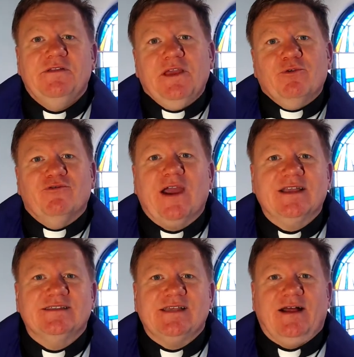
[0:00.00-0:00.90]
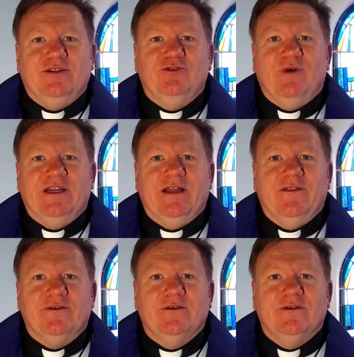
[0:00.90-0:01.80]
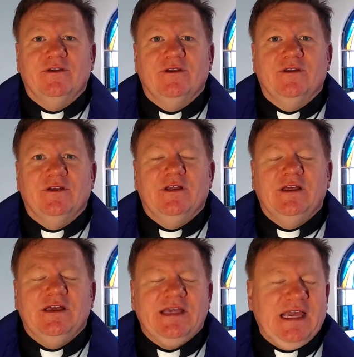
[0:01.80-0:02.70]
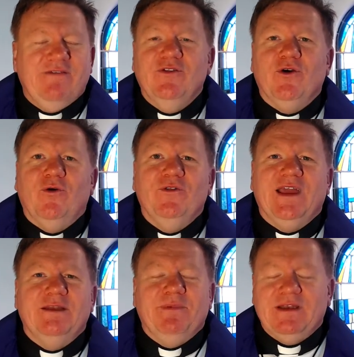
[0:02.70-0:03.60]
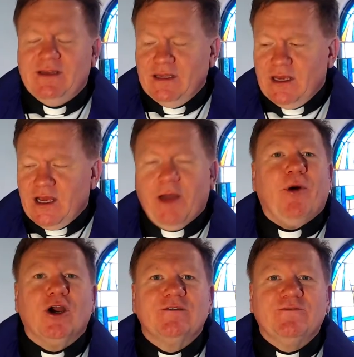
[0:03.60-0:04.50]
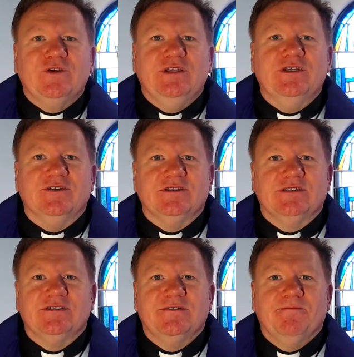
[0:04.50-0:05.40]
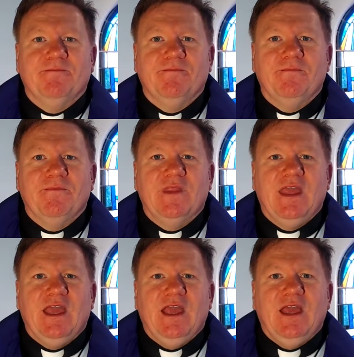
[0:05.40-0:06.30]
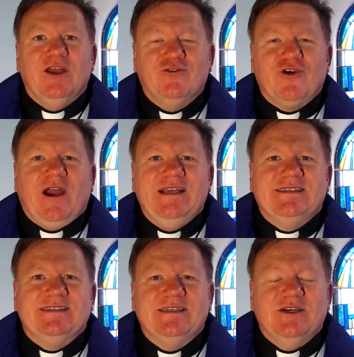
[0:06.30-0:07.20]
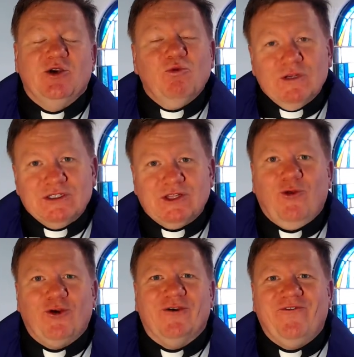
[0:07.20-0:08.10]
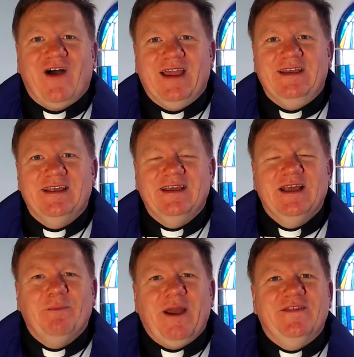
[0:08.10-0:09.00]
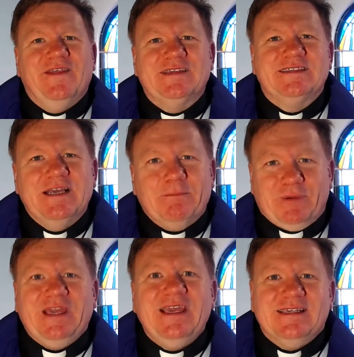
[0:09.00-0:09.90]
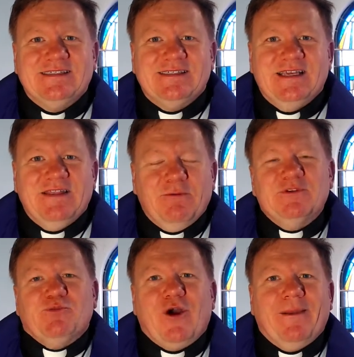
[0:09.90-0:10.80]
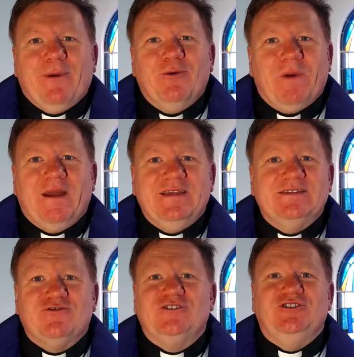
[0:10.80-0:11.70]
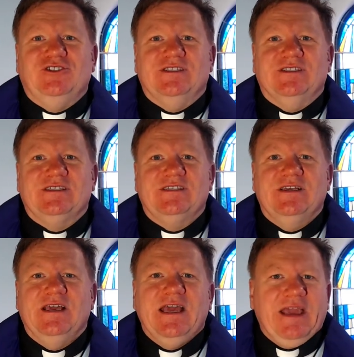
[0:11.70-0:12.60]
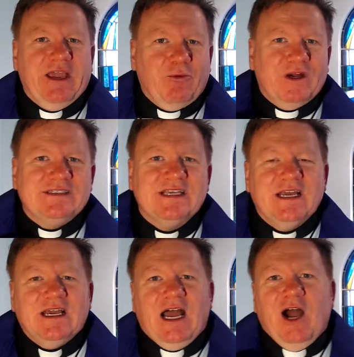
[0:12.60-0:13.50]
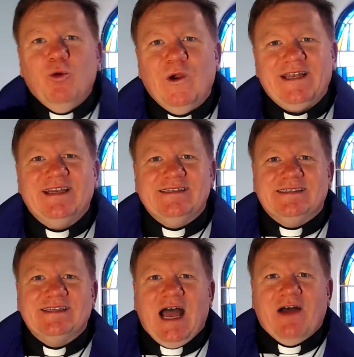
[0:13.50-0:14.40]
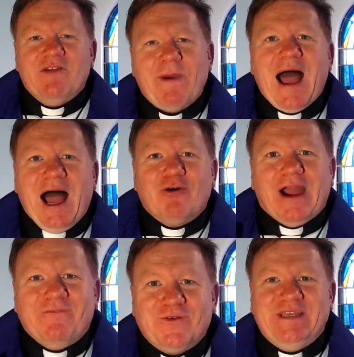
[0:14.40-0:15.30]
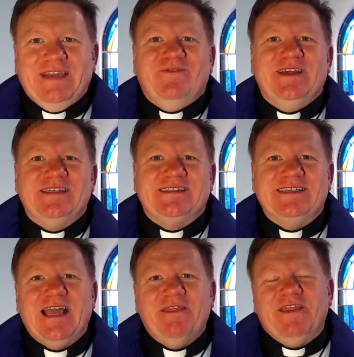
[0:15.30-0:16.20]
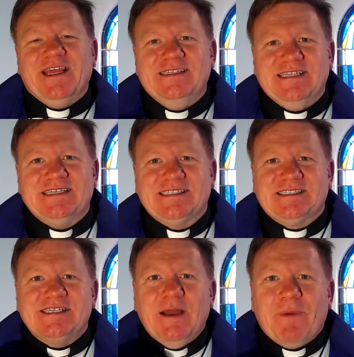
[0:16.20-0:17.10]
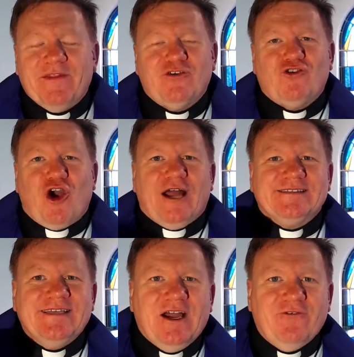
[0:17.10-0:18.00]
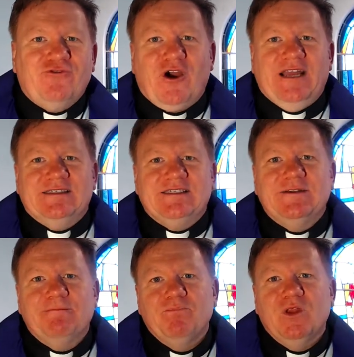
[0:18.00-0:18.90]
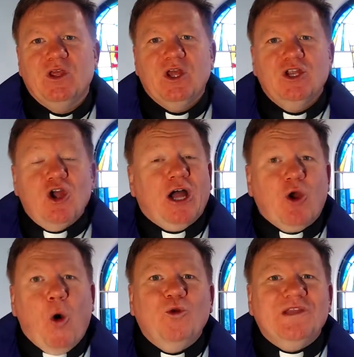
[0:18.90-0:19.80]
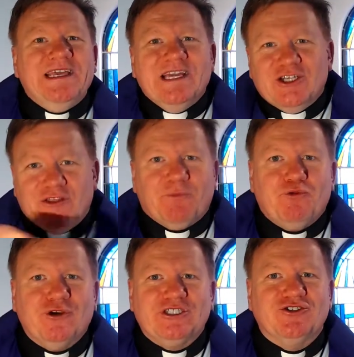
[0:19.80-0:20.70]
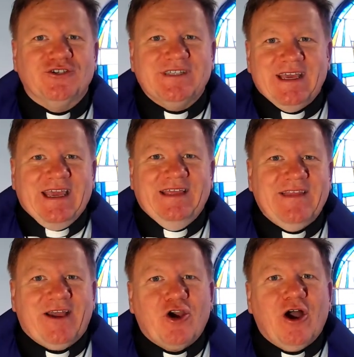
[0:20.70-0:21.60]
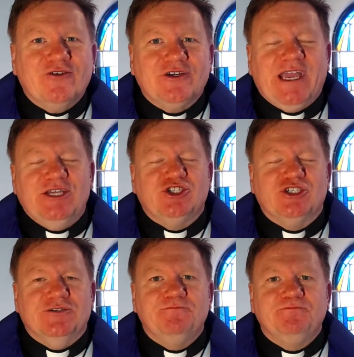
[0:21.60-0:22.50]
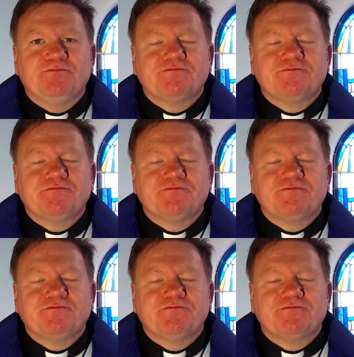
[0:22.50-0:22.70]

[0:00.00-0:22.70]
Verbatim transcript: They were reconciled to one another, even though they had been apart for years. Christ was glorified by this peace that was brought about by these Christians. It was a witness of the power of forgiveness that exists by the cross of Christ, not only to the parishioners in that congregation,